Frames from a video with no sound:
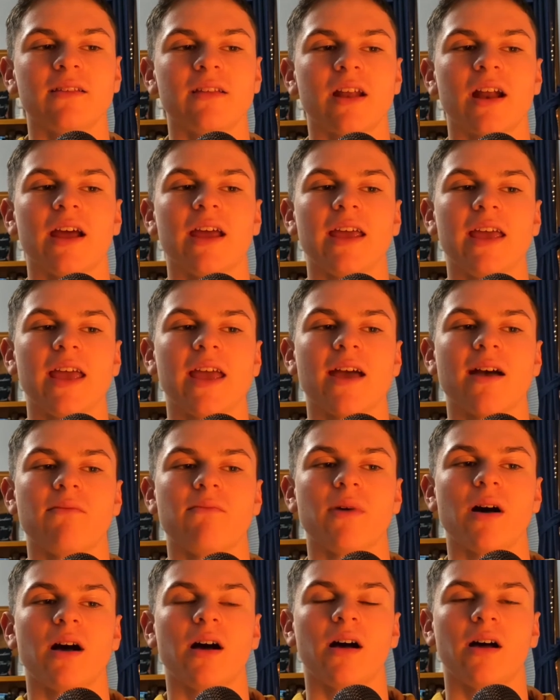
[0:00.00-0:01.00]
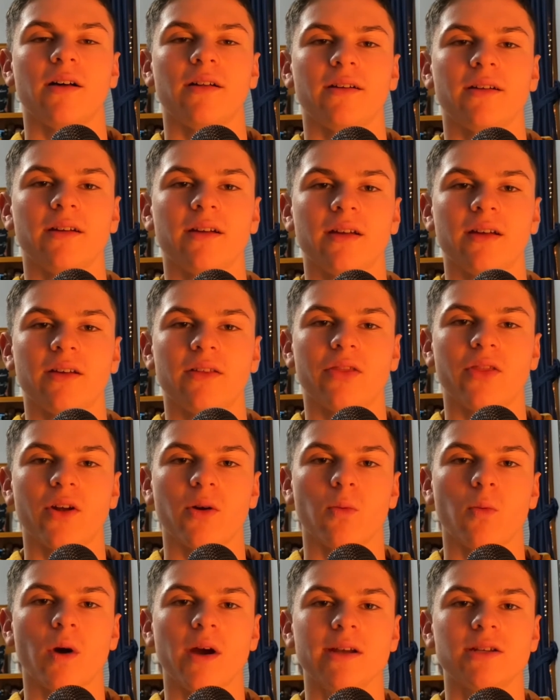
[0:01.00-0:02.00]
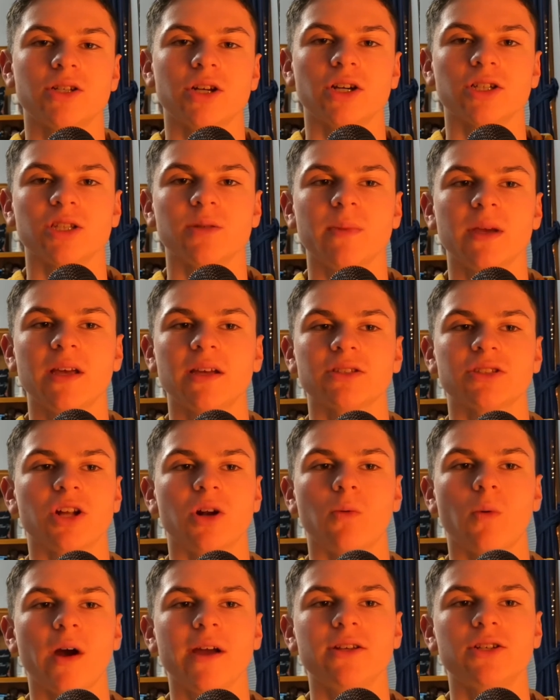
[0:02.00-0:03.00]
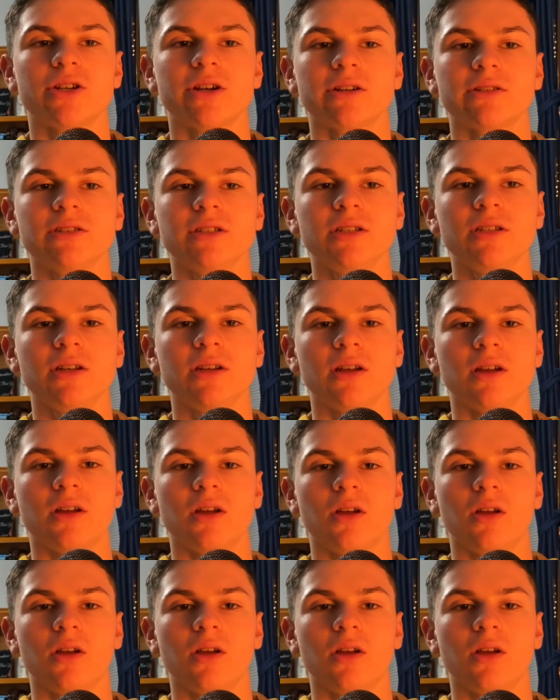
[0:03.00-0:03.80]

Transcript: than I am on their white jersey because their white jersey,